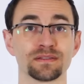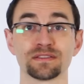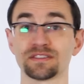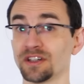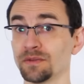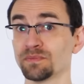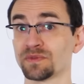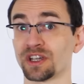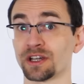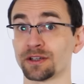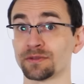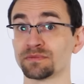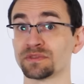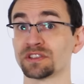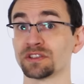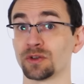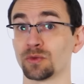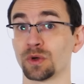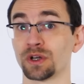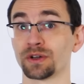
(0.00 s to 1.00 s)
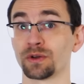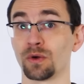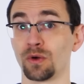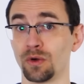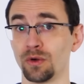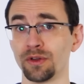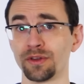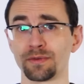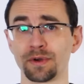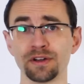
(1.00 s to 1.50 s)
Sometimes you want
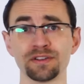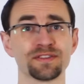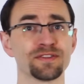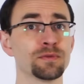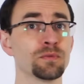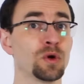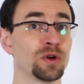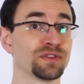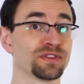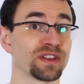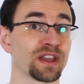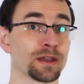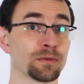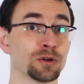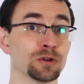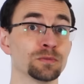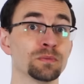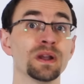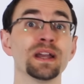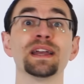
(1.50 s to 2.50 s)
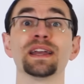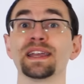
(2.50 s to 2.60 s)
all the rows from one table,